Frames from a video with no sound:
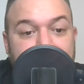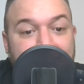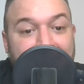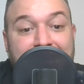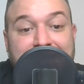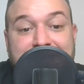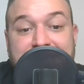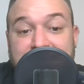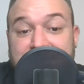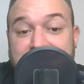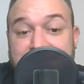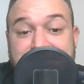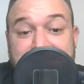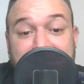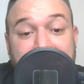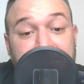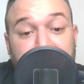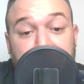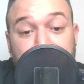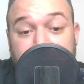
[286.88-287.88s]
I think it's clear
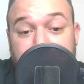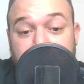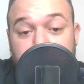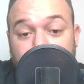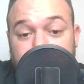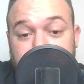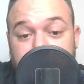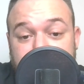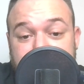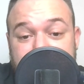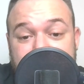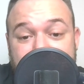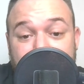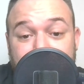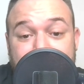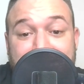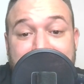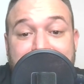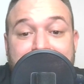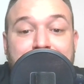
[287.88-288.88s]
to everyone by now
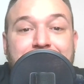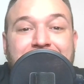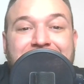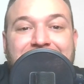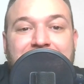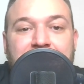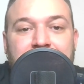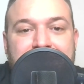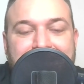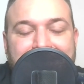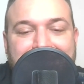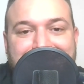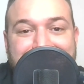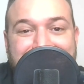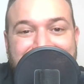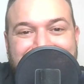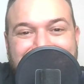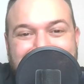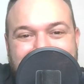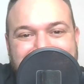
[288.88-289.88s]
that Mikel Arteta
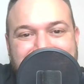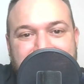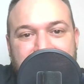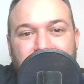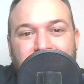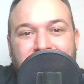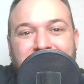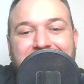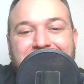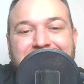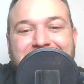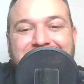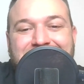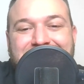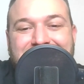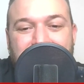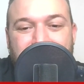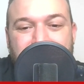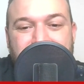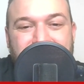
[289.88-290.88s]
doesn't rate
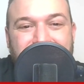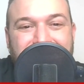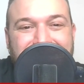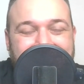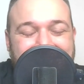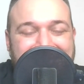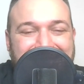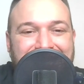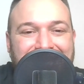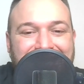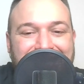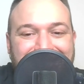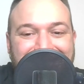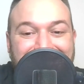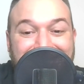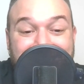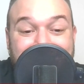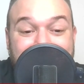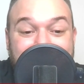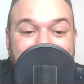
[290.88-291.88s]
Nelson that highly,
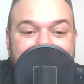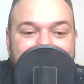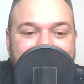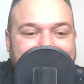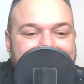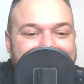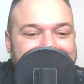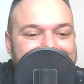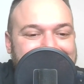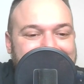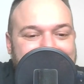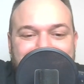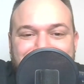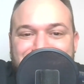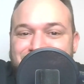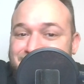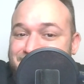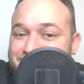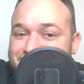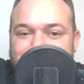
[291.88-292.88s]
and
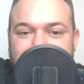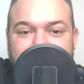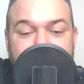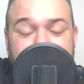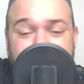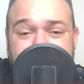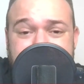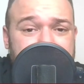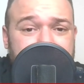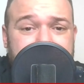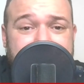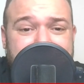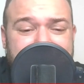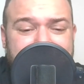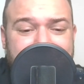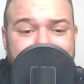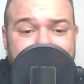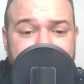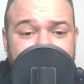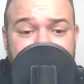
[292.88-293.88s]
that's okay.
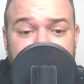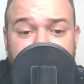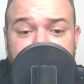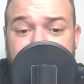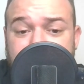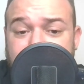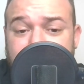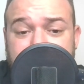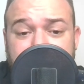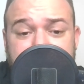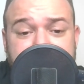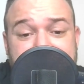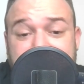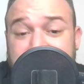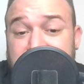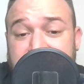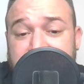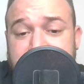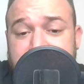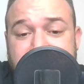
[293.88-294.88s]
If he leaves, he
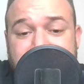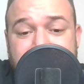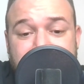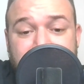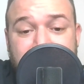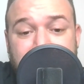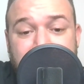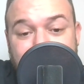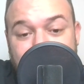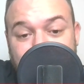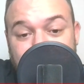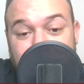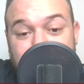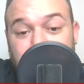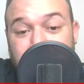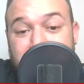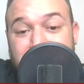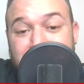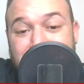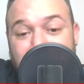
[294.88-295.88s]
leaves. But
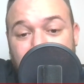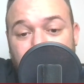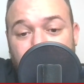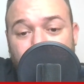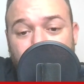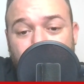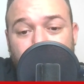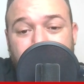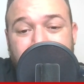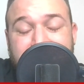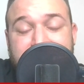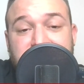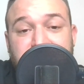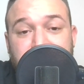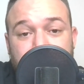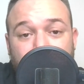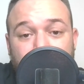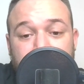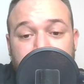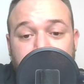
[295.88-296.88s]
we are already
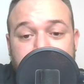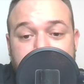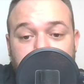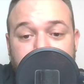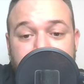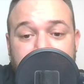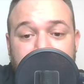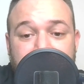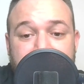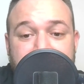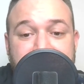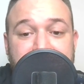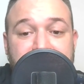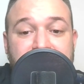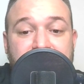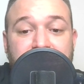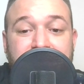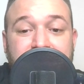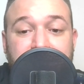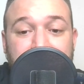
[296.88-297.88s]
short with wingers, so
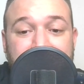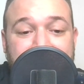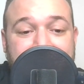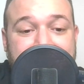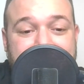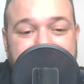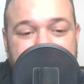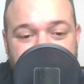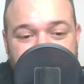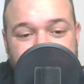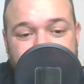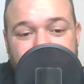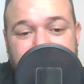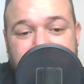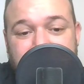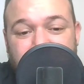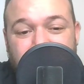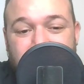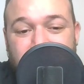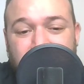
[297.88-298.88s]
if we let Nelson leave
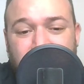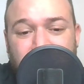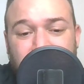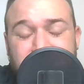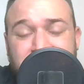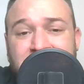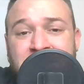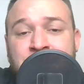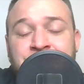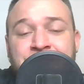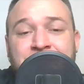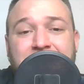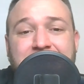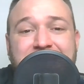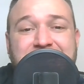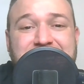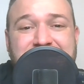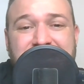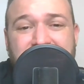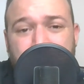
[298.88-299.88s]
on loan,
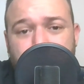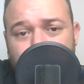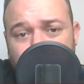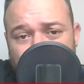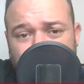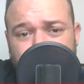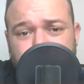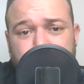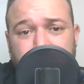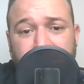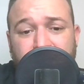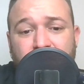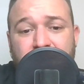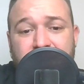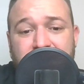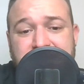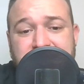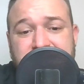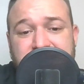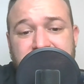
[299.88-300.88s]
it's crucial for
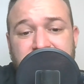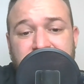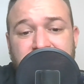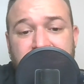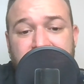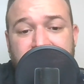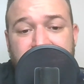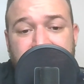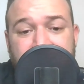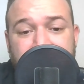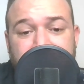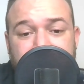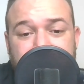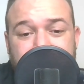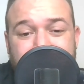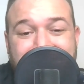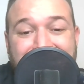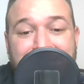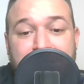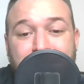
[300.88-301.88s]
us to
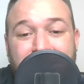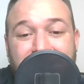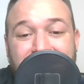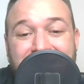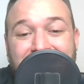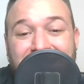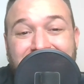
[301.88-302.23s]
then buy